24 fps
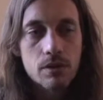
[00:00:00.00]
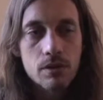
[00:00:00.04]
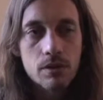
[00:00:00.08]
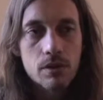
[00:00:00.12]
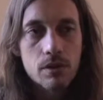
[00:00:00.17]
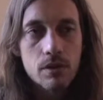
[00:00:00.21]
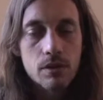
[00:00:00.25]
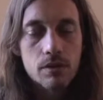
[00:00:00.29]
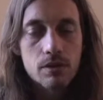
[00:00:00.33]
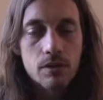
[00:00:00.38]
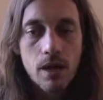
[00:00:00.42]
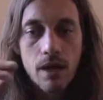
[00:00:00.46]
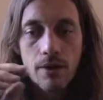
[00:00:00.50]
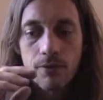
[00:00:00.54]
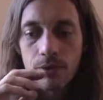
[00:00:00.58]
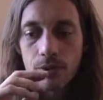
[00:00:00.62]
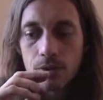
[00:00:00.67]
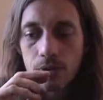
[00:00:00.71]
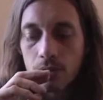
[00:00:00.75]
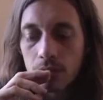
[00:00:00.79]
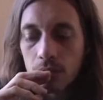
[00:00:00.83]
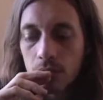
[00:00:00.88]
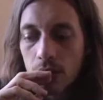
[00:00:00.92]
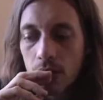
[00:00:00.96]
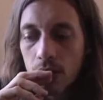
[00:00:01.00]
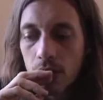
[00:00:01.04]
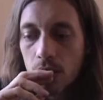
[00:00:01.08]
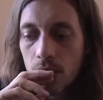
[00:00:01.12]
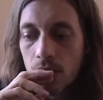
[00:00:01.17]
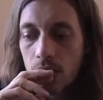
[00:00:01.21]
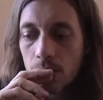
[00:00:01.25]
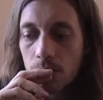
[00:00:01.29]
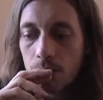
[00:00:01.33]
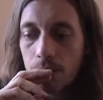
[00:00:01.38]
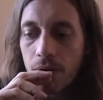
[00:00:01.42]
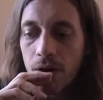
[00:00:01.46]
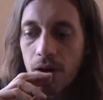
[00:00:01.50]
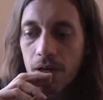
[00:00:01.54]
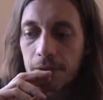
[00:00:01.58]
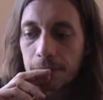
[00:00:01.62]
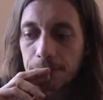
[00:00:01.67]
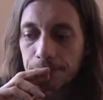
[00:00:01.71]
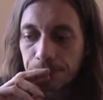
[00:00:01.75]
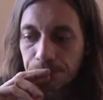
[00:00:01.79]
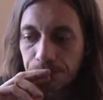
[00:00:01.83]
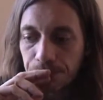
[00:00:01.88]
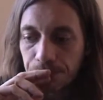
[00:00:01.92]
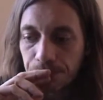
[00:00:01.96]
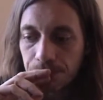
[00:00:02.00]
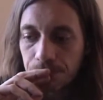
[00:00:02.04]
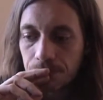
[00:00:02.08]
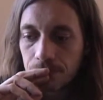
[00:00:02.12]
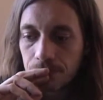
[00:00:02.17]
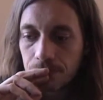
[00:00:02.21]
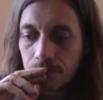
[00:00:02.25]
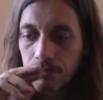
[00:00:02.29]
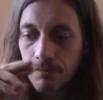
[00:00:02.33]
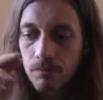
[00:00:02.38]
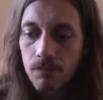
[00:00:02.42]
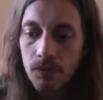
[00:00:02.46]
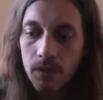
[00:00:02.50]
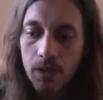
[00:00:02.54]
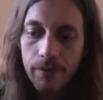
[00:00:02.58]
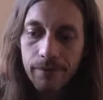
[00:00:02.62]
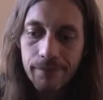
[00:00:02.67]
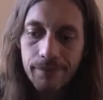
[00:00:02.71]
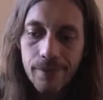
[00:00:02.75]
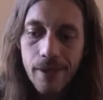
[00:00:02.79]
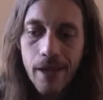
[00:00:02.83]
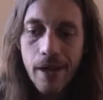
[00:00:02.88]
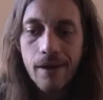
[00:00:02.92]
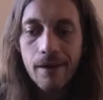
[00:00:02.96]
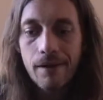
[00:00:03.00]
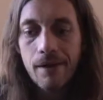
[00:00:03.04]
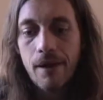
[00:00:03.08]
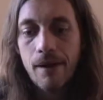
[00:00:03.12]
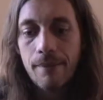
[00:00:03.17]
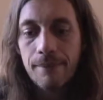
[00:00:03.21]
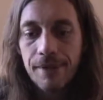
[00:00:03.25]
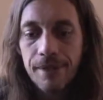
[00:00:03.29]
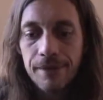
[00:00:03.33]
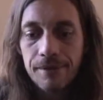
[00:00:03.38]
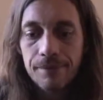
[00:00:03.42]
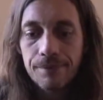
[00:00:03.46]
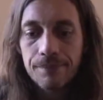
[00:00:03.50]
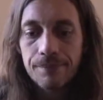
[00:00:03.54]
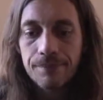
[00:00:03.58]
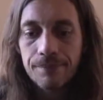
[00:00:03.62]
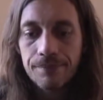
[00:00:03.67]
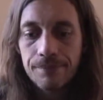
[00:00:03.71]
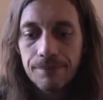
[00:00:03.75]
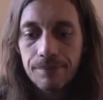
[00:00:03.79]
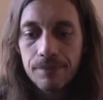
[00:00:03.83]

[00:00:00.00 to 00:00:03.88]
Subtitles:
to everything. But yeah, I mean,